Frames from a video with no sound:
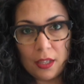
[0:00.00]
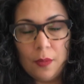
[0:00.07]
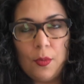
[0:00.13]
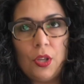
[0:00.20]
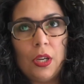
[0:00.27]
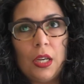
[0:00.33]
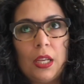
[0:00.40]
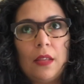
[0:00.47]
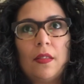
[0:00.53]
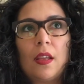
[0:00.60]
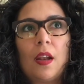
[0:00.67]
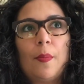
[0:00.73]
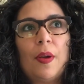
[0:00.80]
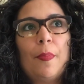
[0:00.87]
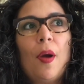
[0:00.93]
community that
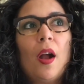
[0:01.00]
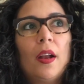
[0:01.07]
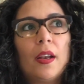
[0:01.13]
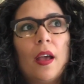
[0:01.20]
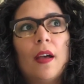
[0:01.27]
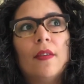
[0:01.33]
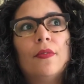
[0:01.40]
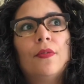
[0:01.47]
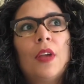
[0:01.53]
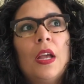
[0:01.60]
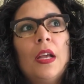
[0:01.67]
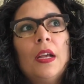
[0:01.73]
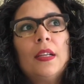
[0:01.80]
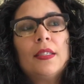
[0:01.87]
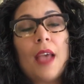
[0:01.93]
I'm a part of
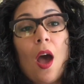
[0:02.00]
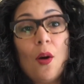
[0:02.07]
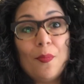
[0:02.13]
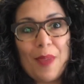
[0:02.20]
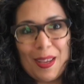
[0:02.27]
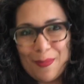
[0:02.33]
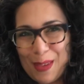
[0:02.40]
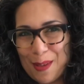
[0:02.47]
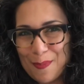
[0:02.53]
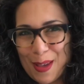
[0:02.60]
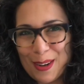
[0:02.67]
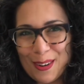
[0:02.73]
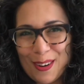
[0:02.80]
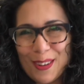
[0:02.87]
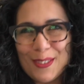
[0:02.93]
to help make me a
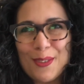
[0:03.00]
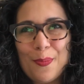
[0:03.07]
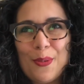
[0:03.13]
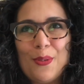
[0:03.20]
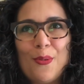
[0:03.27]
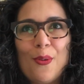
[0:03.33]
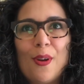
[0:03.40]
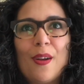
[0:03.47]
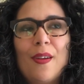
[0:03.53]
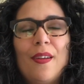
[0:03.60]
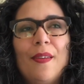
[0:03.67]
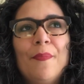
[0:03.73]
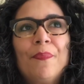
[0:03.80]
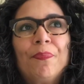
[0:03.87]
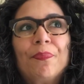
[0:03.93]
better entrepreneur.
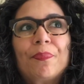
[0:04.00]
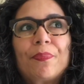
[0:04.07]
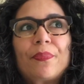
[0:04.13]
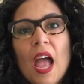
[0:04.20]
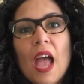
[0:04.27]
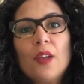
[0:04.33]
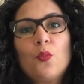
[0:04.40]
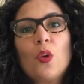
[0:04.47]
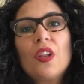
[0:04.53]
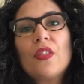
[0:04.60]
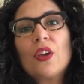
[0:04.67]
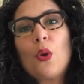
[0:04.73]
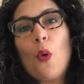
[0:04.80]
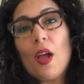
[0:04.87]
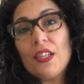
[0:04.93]
And one of the
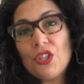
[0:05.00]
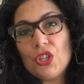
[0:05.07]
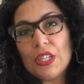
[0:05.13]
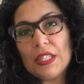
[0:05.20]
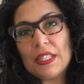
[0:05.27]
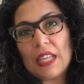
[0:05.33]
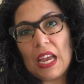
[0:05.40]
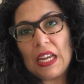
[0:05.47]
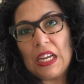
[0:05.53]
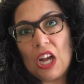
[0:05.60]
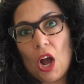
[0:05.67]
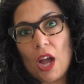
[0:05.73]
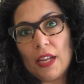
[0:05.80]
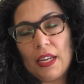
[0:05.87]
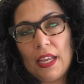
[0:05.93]
questions I
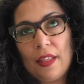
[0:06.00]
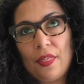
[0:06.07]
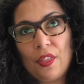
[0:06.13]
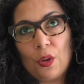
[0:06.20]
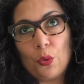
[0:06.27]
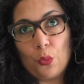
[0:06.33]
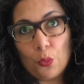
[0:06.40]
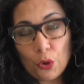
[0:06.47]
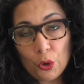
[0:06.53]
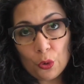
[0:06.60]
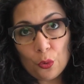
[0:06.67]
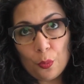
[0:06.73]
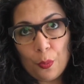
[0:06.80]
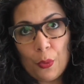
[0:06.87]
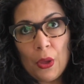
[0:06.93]
got in the
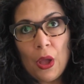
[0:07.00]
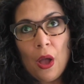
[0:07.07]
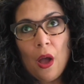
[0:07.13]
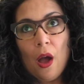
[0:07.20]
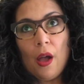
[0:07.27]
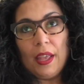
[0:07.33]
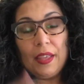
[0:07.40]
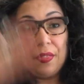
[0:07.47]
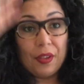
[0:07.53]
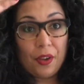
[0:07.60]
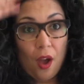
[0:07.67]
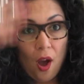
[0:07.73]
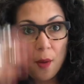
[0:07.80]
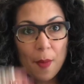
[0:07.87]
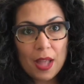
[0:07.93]
group, in the
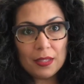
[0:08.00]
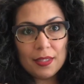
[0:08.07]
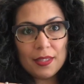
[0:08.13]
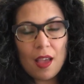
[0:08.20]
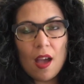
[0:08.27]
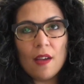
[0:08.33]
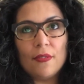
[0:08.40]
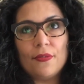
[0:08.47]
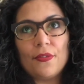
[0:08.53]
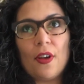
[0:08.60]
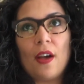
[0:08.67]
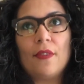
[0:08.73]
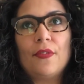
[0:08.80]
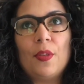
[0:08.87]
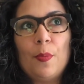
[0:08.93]
comments of
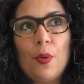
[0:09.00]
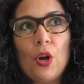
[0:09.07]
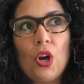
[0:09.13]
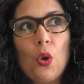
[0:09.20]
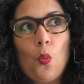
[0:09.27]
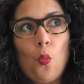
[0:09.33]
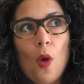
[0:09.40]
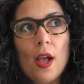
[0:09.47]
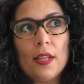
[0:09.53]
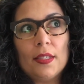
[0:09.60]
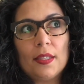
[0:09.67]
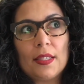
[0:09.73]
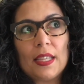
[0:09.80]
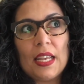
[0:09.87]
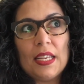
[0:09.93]
the book,
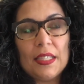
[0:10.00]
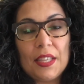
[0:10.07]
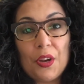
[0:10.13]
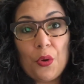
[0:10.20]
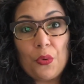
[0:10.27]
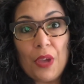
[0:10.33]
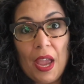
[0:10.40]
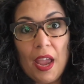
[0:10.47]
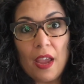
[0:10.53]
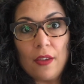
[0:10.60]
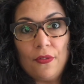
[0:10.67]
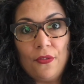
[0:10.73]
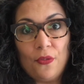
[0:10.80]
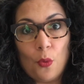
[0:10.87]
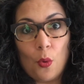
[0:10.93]
was, is it okay
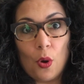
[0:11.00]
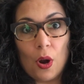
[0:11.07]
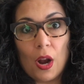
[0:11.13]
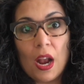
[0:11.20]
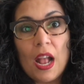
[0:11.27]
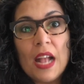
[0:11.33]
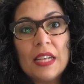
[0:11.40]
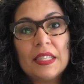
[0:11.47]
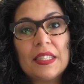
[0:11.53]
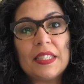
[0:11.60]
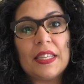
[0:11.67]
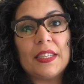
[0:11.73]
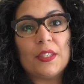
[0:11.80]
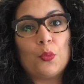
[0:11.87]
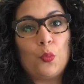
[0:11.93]
for
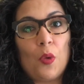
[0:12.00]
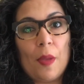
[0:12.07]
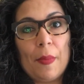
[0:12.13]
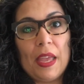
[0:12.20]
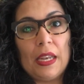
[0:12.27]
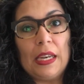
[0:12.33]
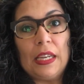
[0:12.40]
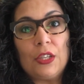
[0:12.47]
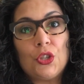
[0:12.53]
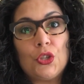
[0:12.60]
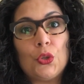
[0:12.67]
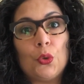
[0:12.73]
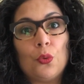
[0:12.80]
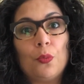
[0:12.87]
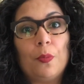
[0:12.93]
cis women
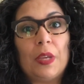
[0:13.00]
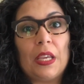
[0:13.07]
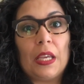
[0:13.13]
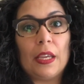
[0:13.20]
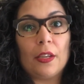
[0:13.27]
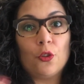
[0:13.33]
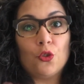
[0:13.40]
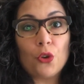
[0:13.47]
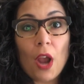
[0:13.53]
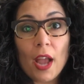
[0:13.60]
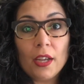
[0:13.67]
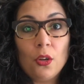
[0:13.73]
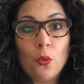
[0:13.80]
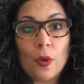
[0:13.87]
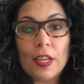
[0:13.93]
to be
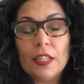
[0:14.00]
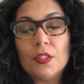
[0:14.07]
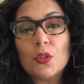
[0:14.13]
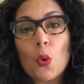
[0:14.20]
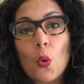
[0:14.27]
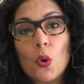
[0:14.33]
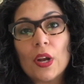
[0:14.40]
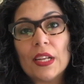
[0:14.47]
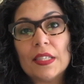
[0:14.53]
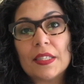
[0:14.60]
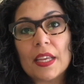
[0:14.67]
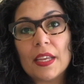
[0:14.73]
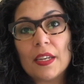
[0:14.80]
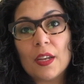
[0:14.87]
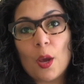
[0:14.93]
drag queens, or is
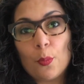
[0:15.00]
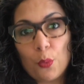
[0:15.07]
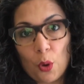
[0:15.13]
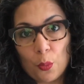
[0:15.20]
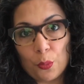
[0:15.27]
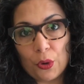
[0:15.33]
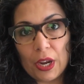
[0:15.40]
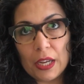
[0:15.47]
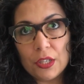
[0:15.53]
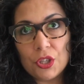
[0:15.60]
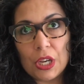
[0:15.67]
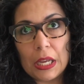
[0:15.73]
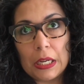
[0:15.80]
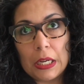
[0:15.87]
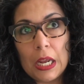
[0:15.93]
it
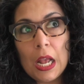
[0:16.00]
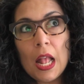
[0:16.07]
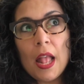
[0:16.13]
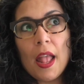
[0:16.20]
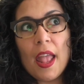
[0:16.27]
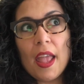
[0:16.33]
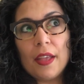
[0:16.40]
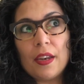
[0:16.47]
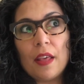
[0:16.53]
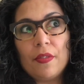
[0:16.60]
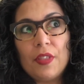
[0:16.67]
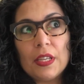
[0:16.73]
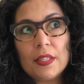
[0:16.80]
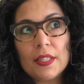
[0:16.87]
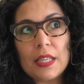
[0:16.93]
appropriation? And
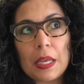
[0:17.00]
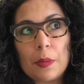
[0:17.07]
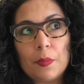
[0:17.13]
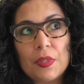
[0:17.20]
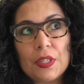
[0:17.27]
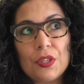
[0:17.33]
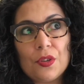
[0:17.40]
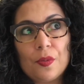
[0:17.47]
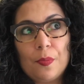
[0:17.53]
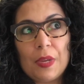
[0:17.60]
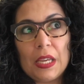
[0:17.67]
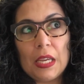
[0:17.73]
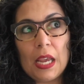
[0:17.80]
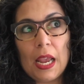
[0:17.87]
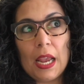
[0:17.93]
this seems to
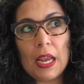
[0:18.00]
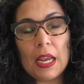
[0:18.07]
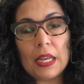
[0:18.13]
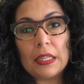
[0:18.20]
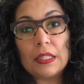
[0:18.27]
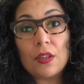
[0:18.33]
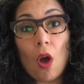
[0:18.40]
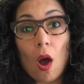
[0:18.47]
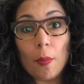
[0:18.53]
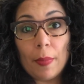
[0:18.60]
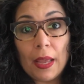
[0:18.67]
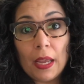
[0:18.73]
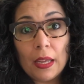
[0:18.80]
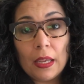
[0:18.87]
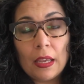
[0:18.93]
be a
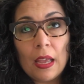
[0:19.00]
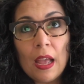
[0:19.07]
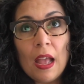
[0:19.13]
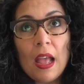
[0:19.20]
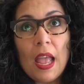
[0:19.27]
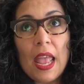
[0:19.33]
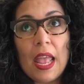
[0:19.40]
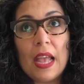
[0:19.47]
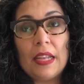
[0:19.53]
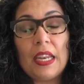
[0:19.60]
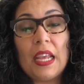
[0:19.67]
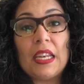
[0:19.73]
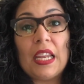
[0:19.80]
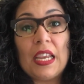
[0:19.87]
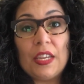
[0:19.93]
topic and
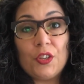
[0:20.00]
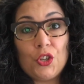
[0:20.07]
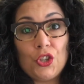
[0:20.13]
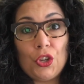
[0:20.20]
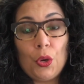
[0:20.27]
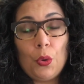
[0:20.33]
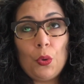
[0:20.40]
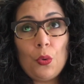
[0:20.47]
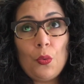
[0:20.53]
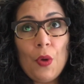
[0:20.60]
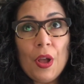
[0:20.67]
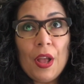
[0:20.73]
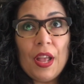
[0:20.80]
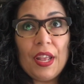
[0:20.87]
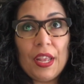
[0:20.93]
an issue
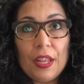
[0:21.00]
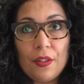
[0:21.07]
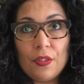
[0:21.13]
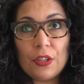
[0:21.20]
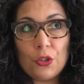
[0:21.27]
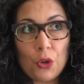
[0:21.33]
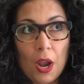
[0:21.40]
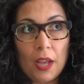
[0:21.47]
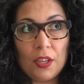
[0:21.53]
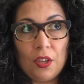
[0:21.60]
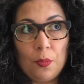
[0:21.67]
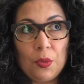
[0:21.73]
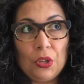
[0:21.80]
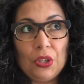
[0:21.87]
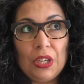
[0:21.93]
in the drag
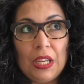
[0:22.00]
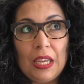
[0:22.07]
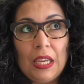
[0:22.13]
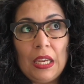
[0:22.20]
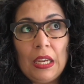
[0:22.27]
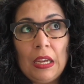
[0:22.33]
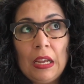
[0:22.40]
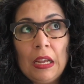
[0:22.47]
community